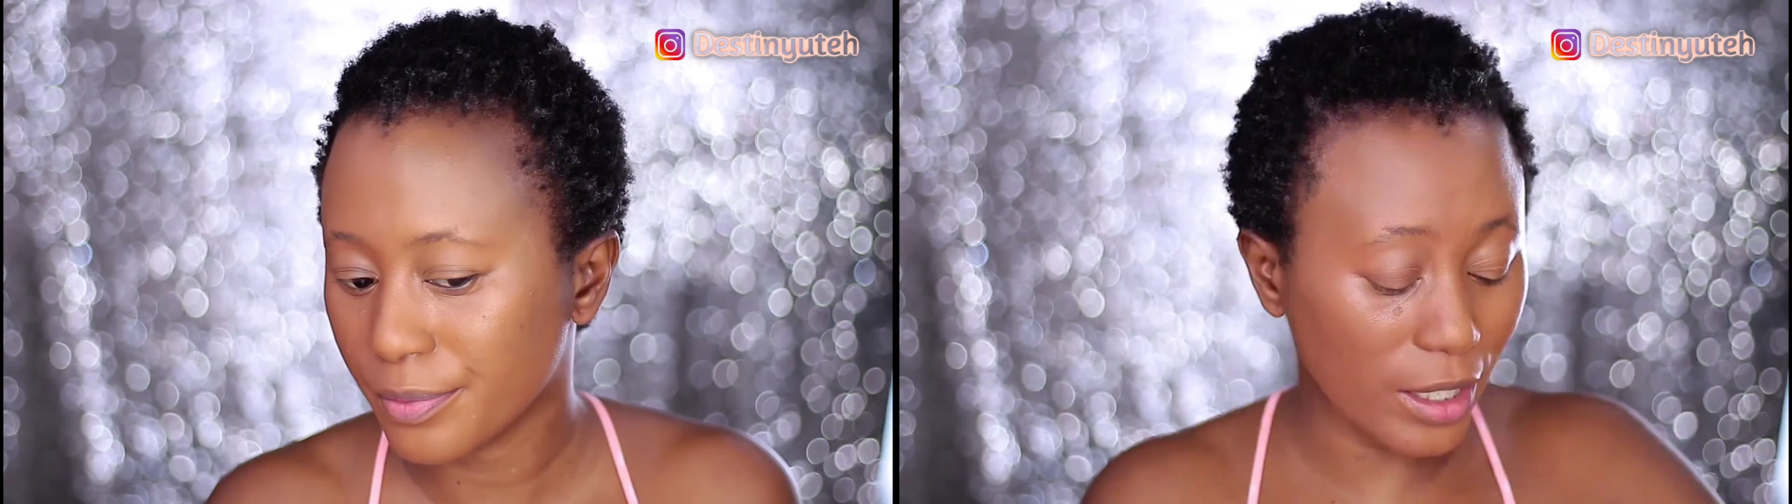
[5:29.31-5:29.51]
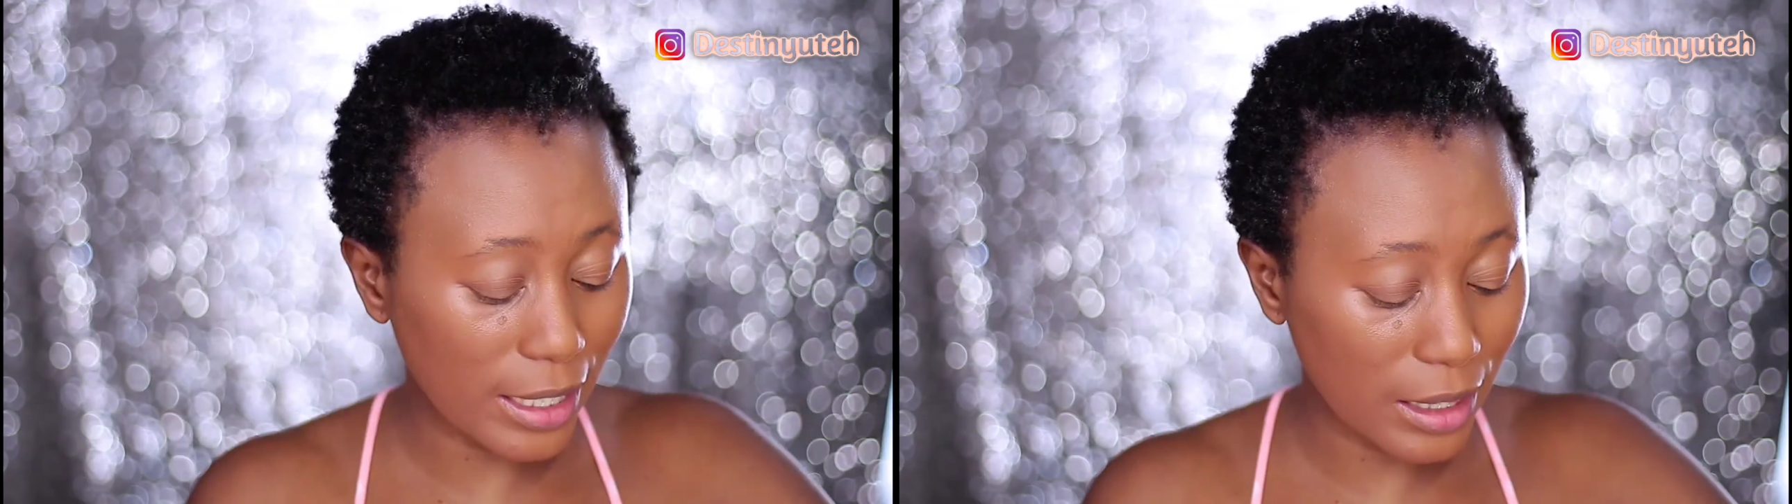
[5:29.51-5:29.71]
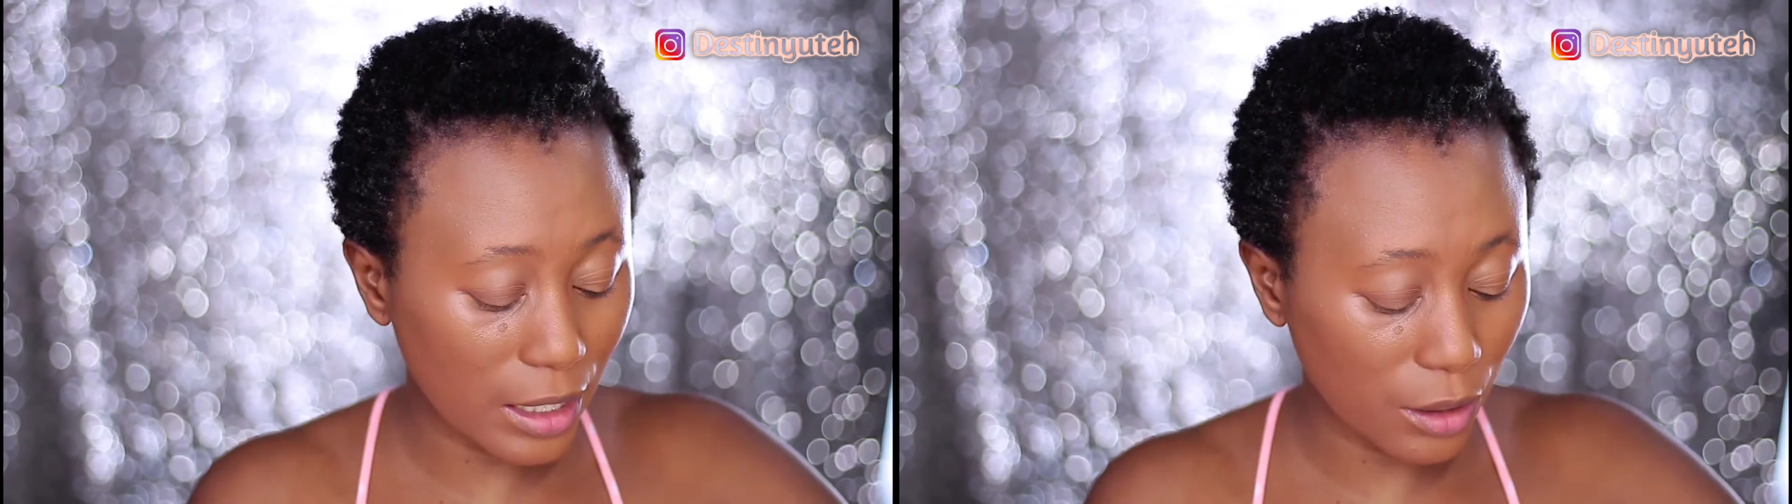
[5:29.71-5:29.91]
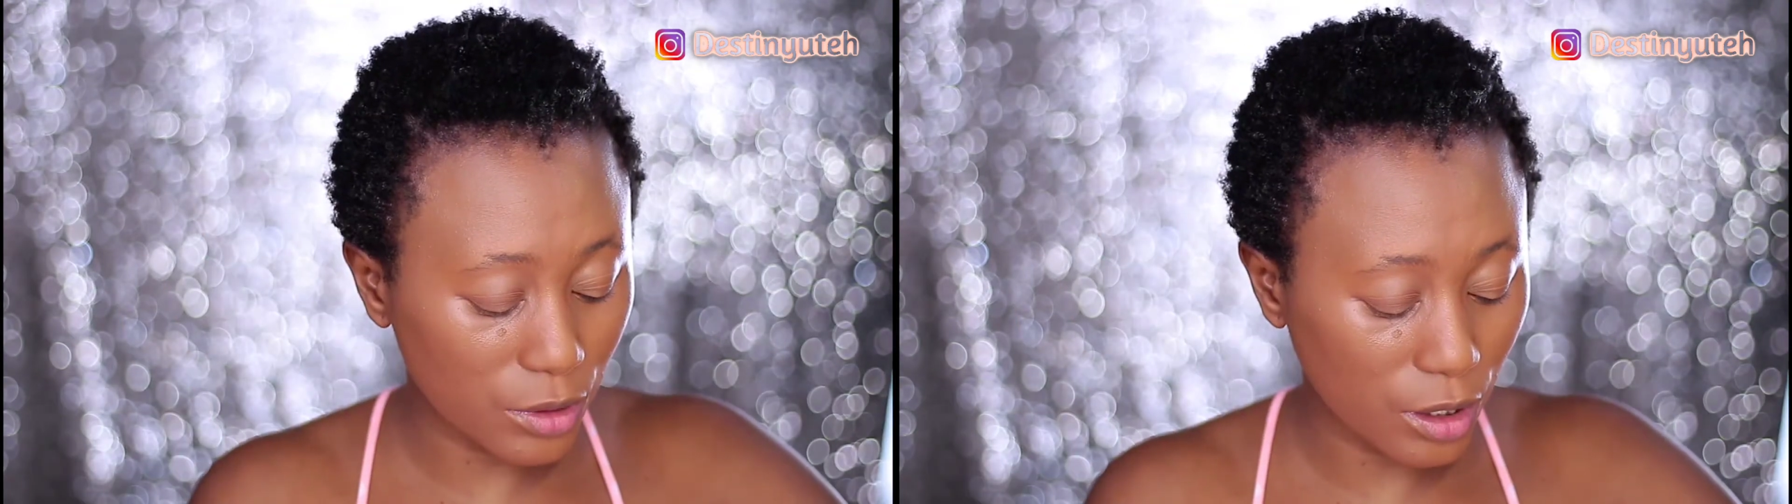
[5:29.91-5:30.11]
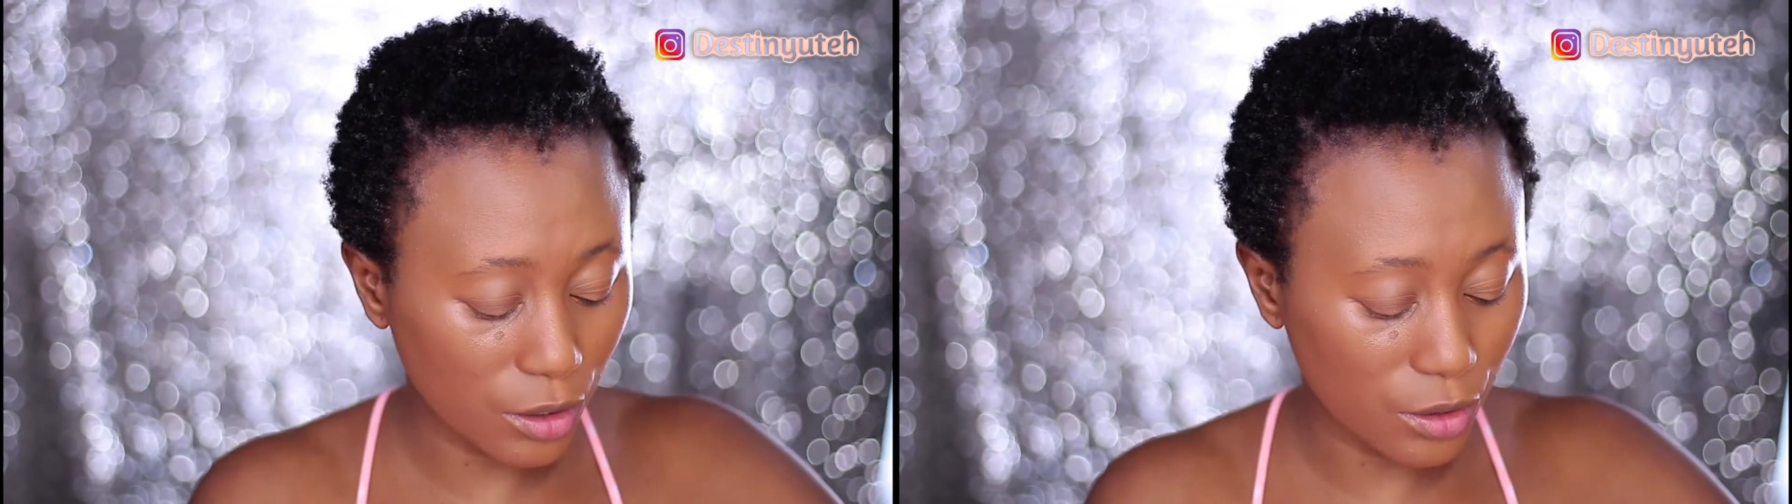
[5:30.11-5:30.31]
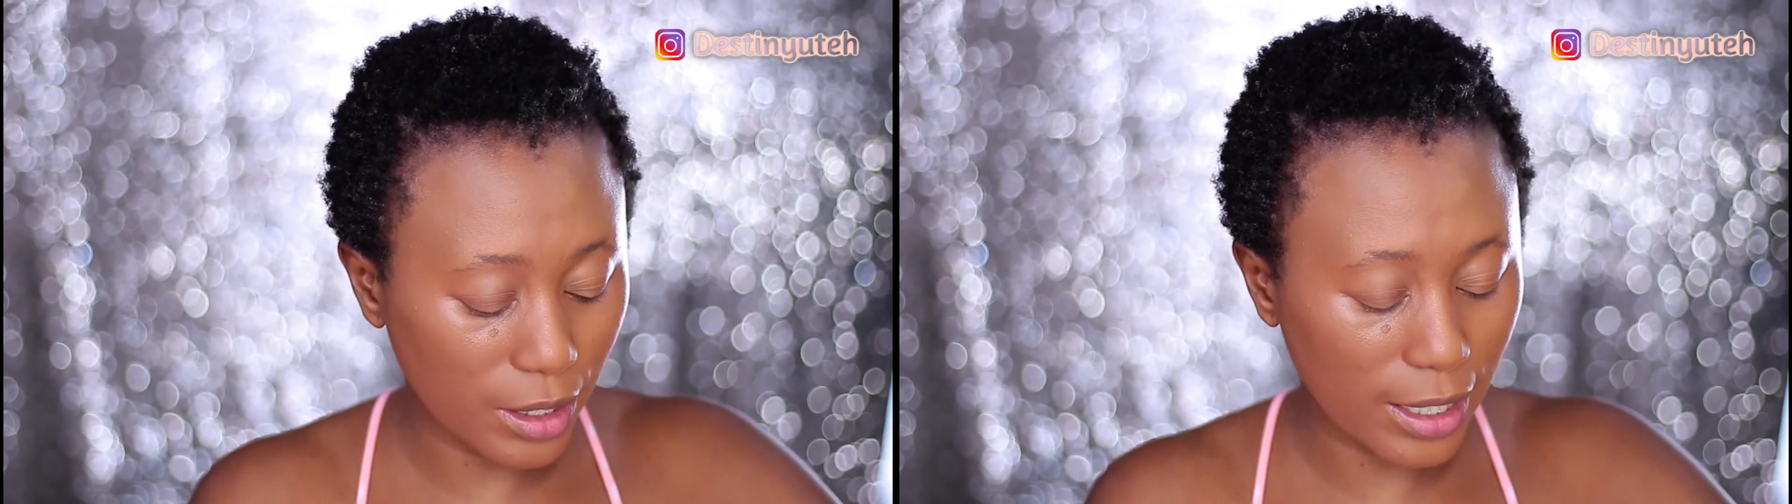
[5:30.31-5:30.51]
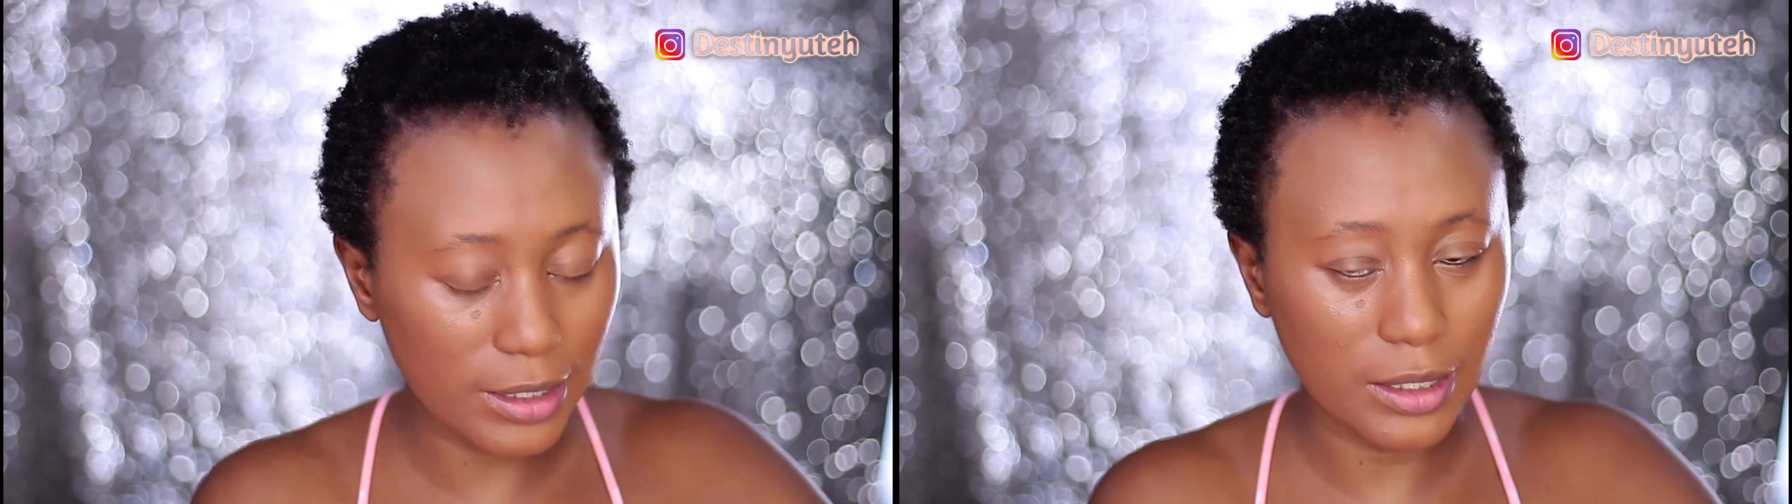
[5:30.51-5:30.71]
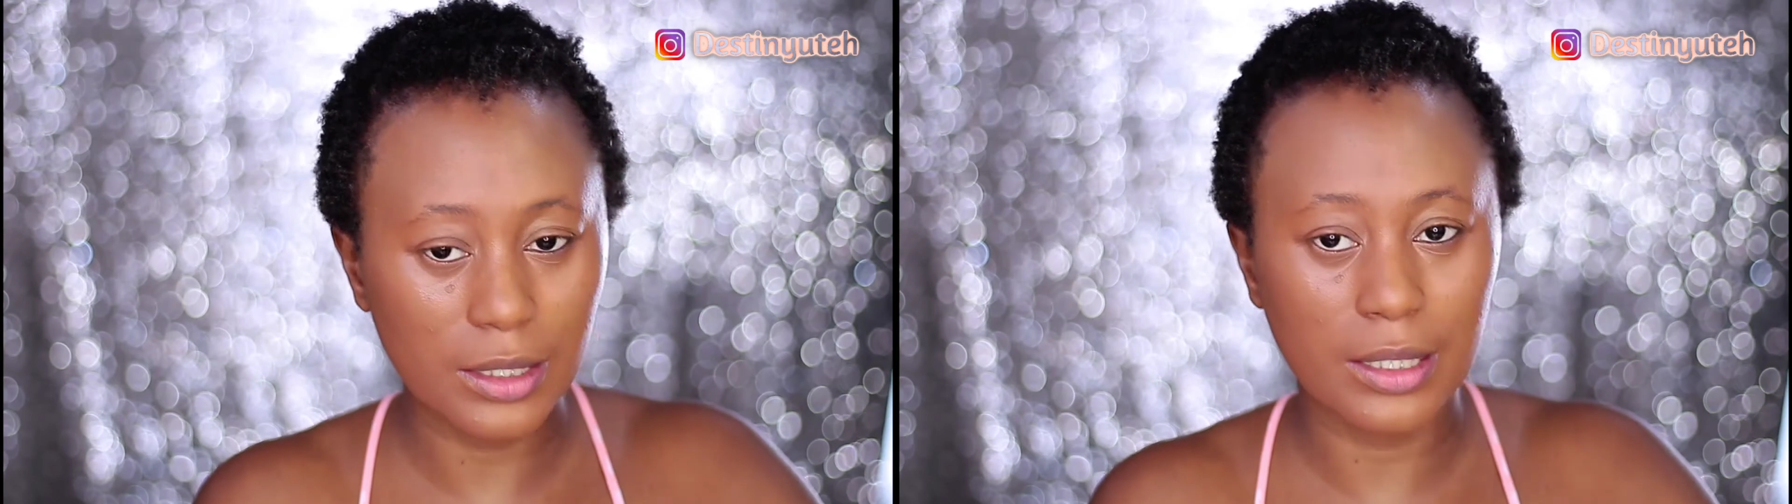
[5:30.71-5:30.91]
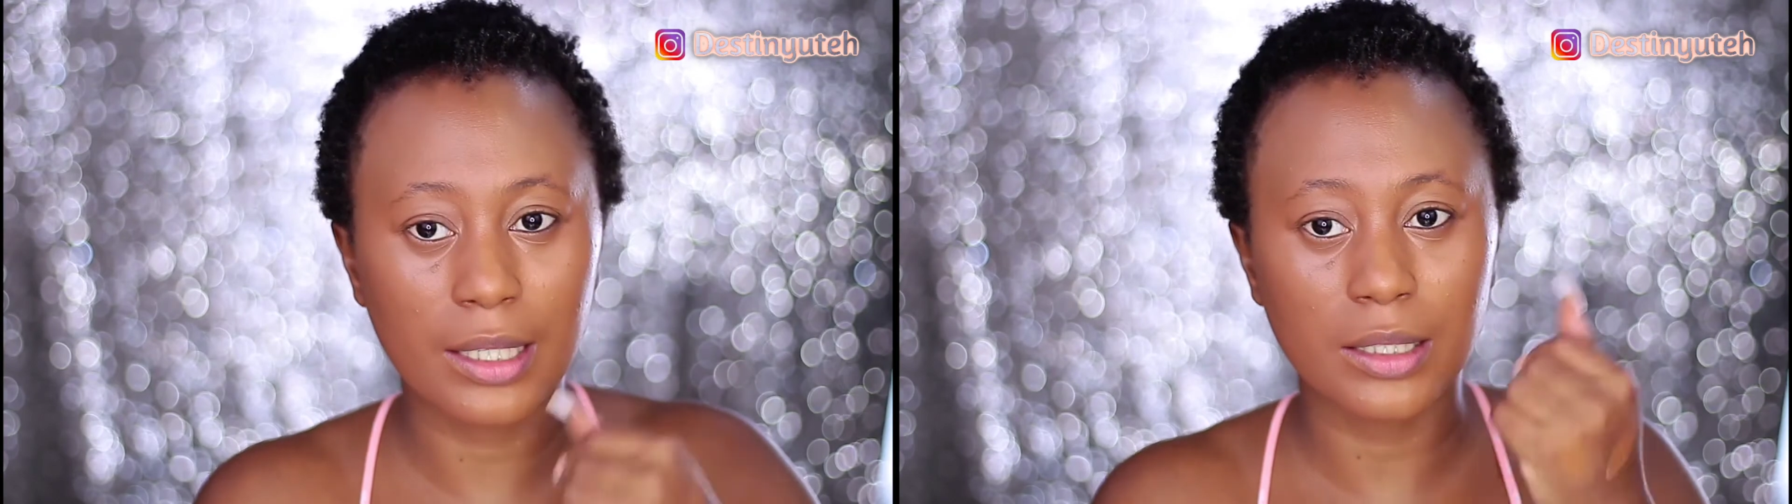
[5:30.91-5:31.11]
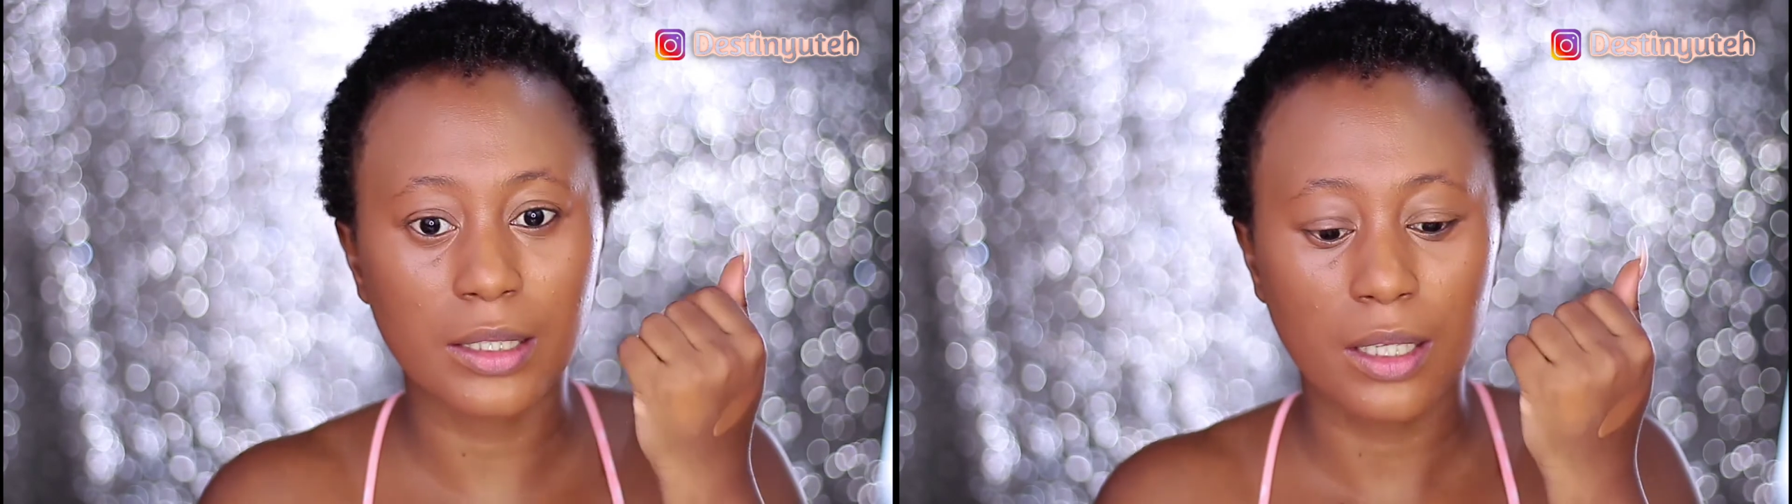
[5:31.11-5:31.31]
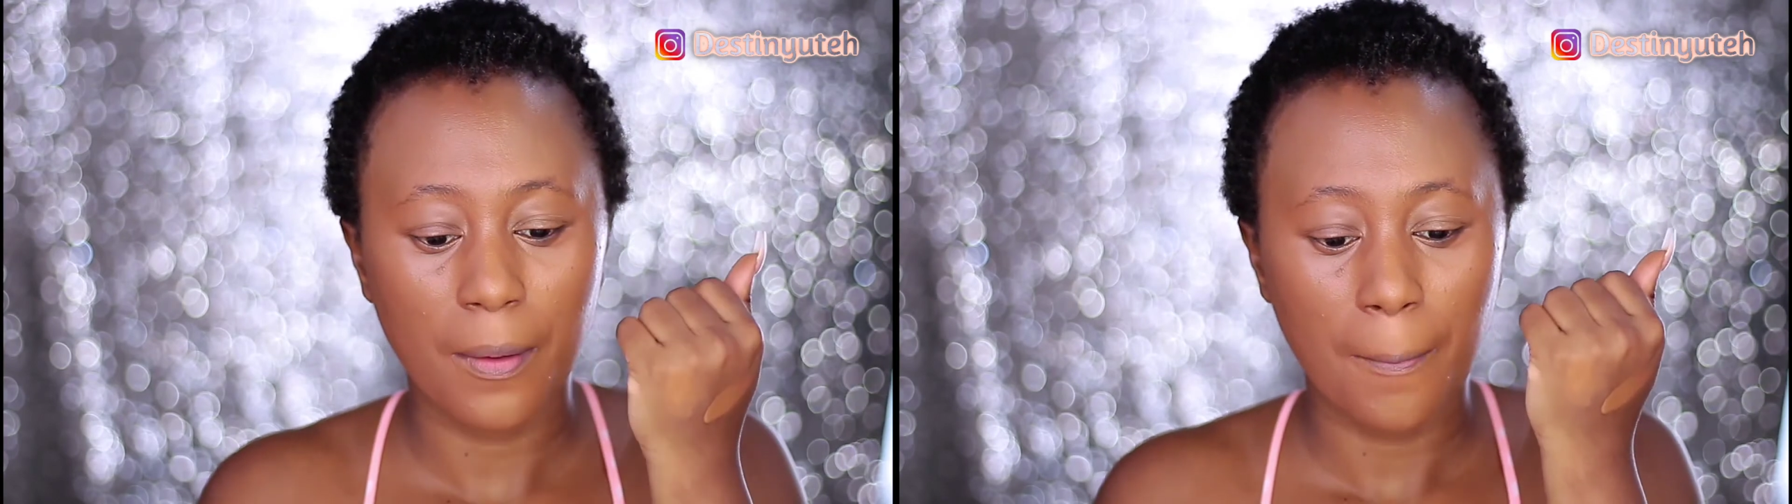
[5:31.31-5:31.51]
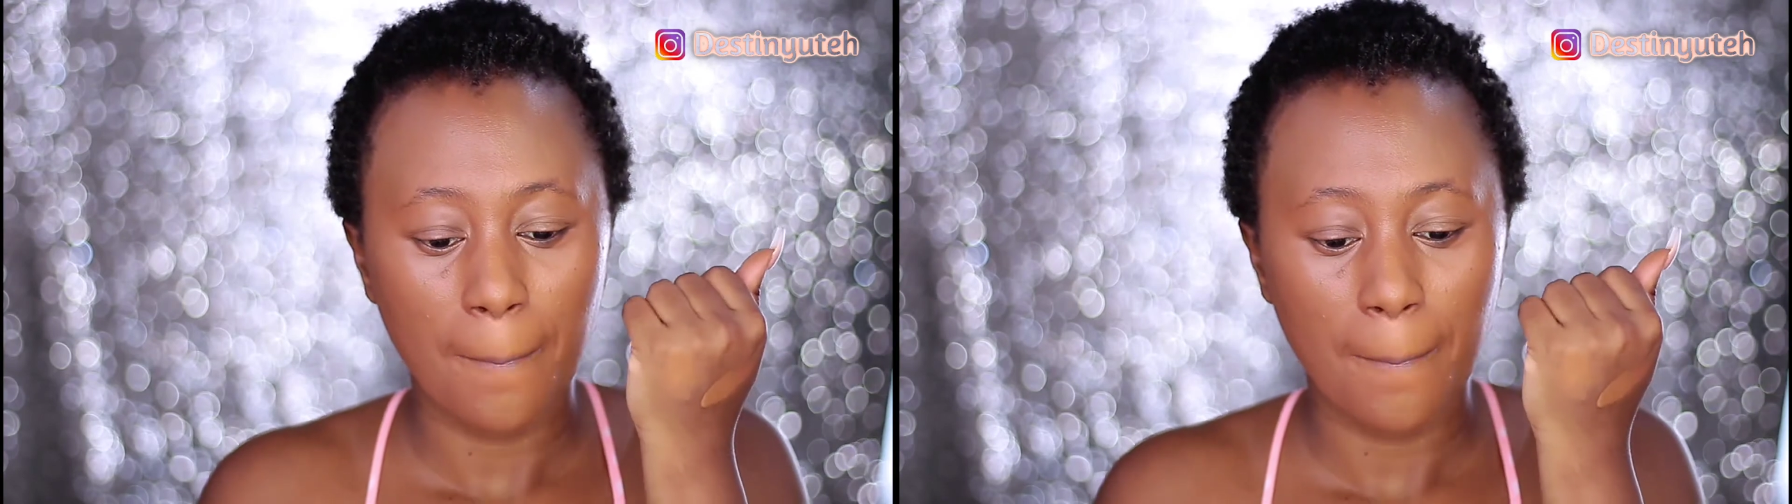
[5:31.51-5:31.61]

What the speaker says: Another thing I'll tell you guys is that